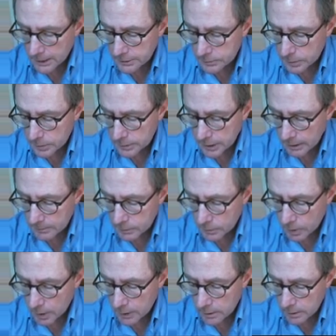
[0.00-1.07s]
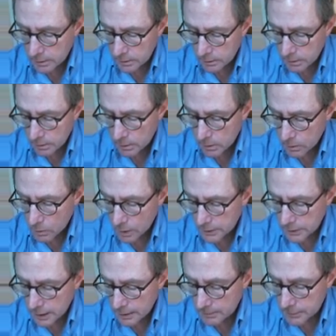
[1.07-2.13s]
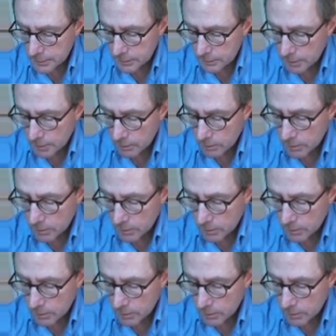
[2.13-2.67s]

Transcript: 1 times 1, 1 times 0,